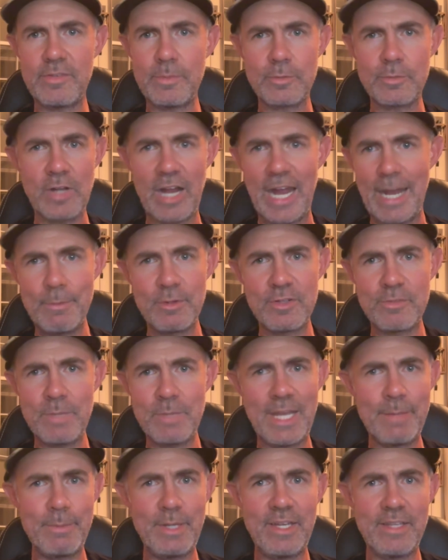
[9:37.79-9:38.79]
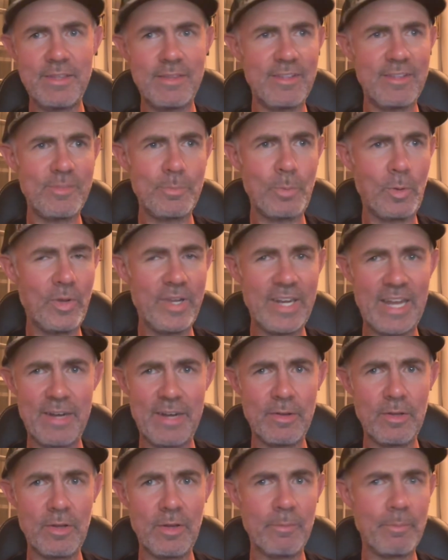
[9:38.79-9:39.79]
subscribers maybe at this point. I
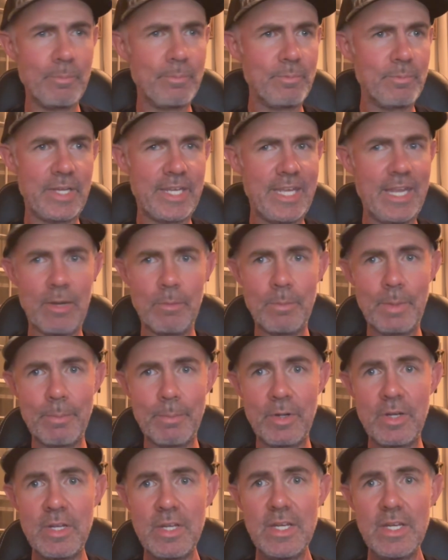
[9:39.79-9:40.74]
don't know. I can't remember.